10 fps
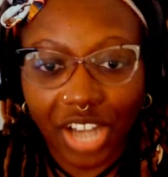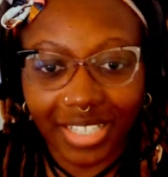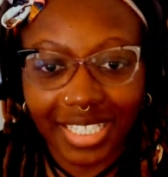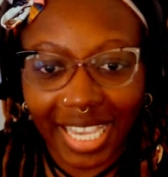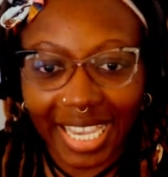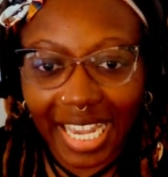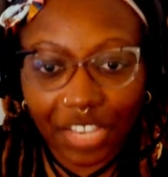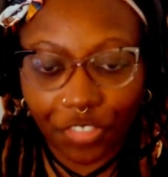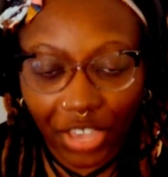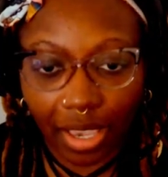not saying
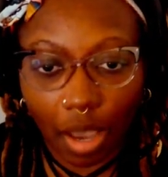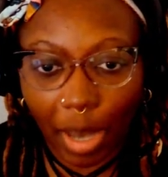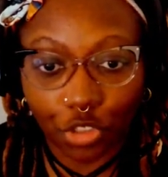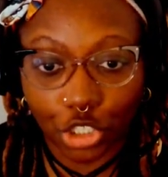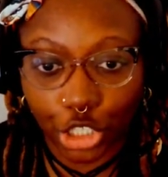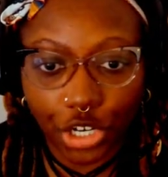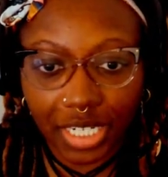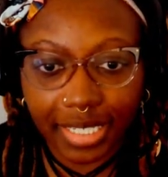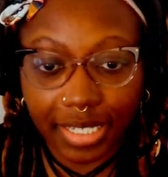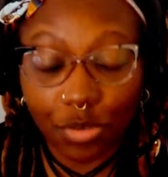anything about the
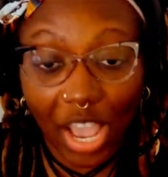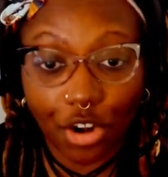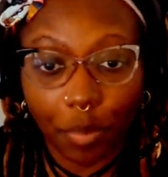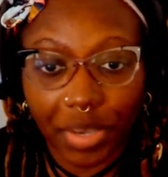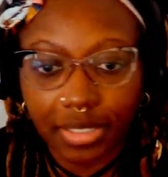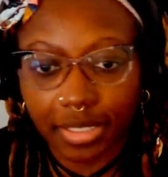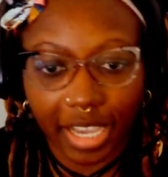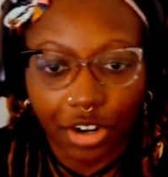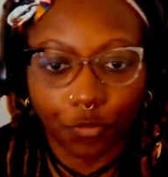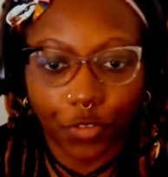journalist who had no business
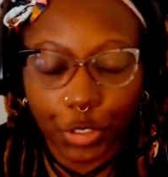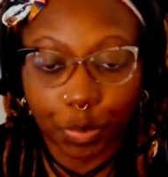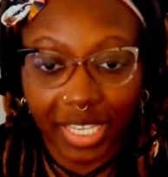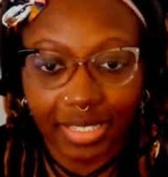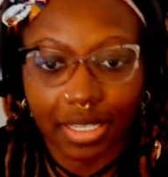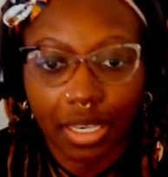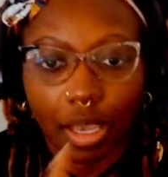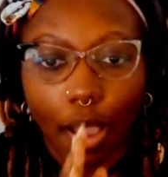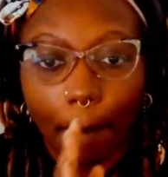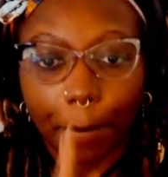there in the first place,
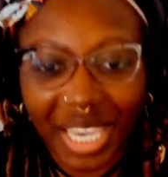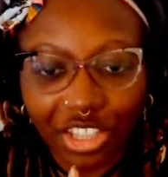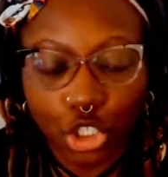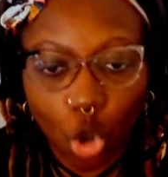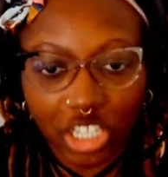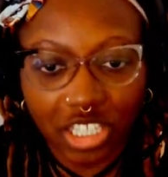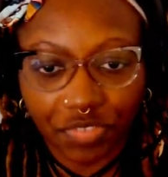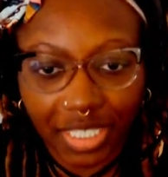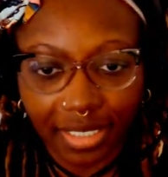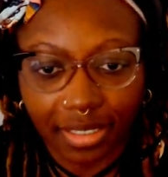being the source of
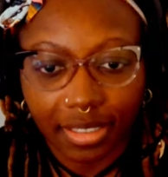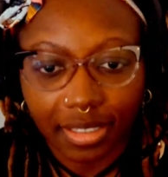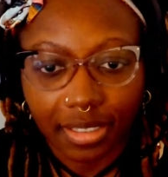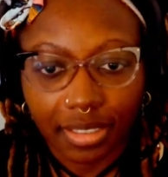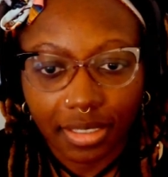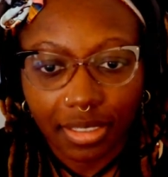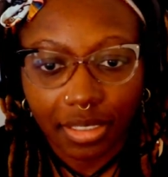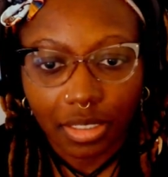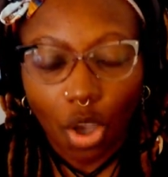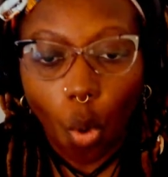the leak.
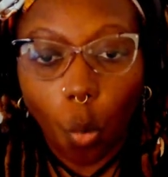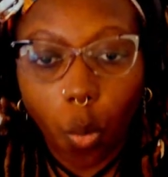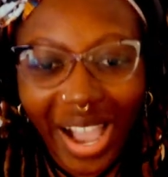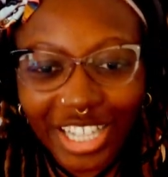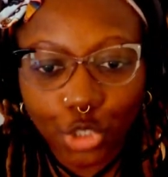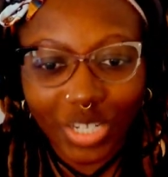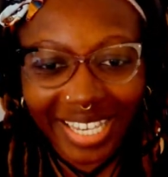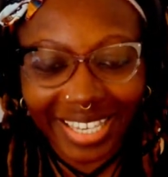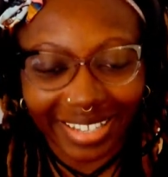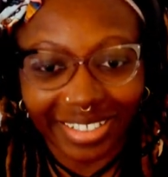Why did you
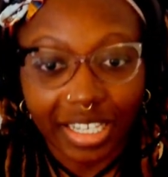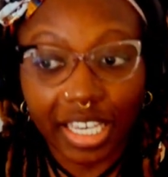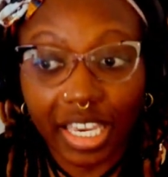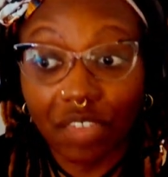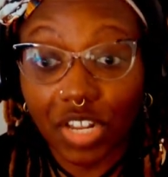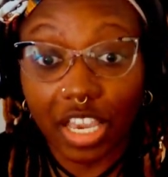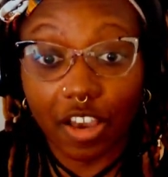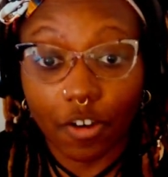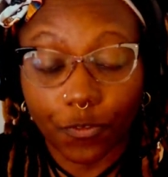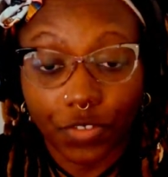leak it? Even
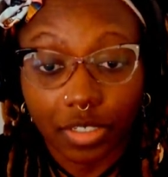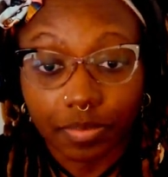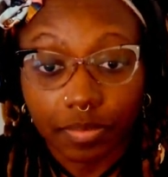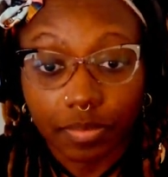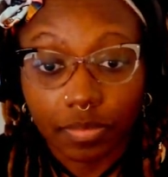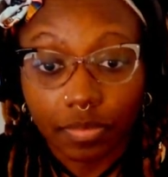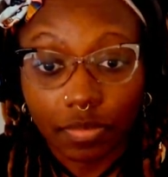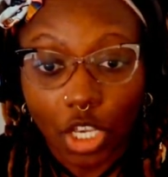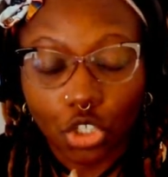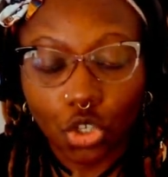if
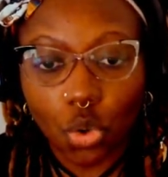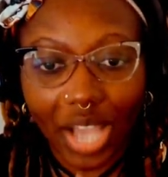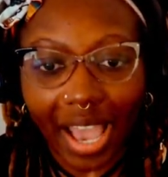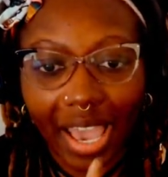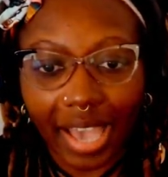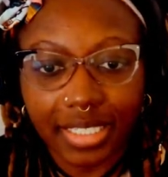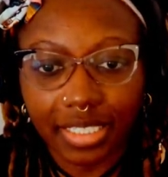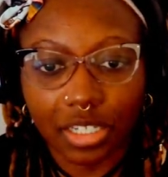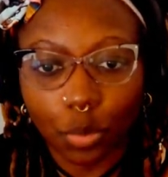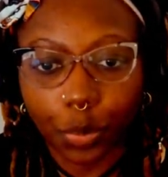you got
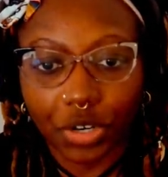accidentally